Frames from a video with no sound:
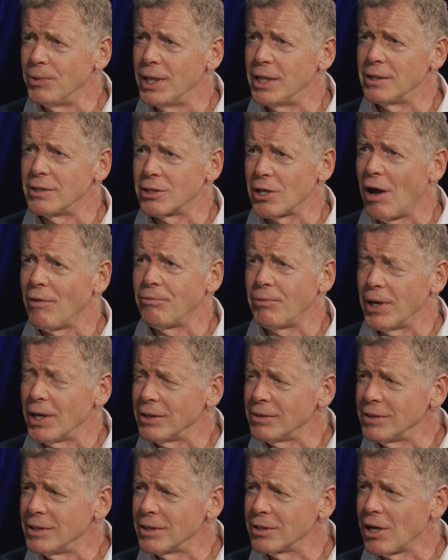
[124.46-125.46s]
with software.
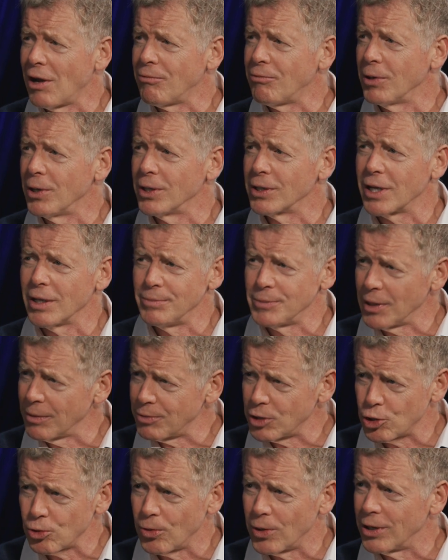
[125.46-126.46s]
Software comes up
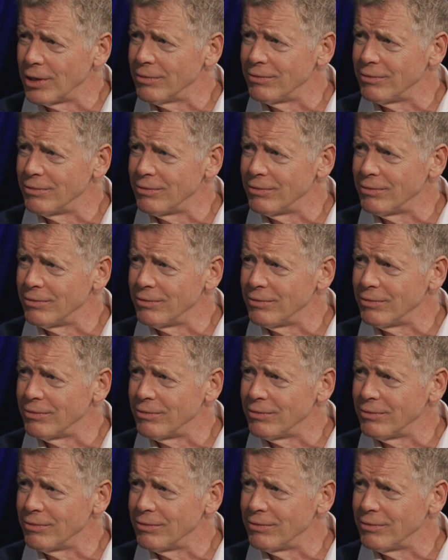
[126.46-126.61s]
short